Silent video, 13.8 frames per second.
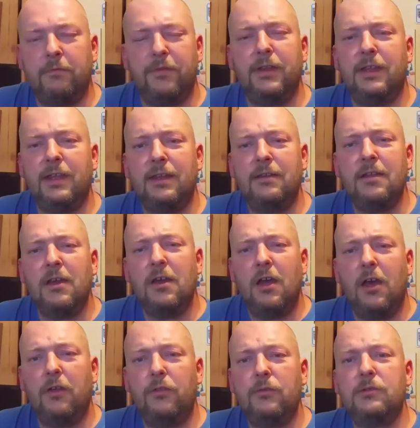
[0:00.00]
Thinking
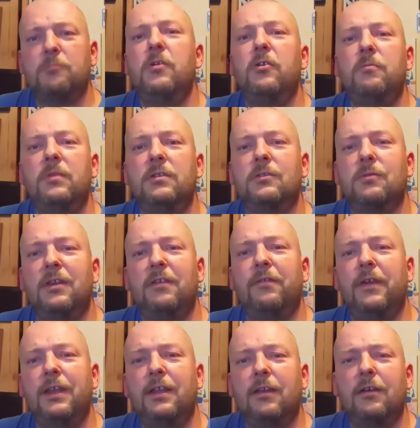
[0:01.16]
at those moments when you
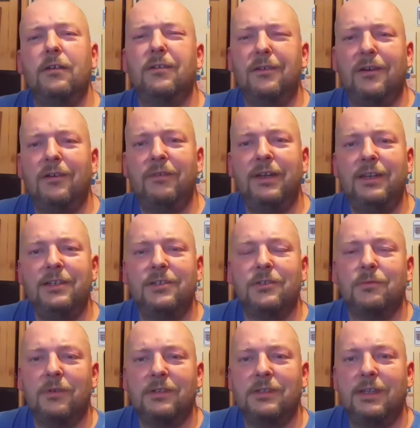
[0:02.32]
think, I really just
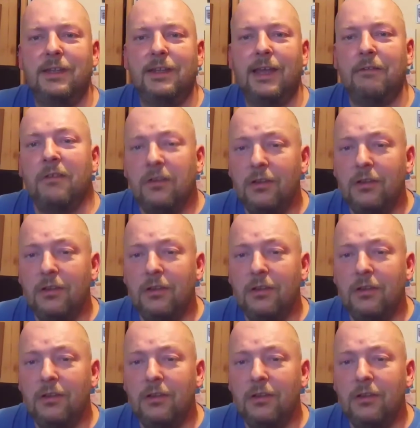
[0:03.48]
want to sit down.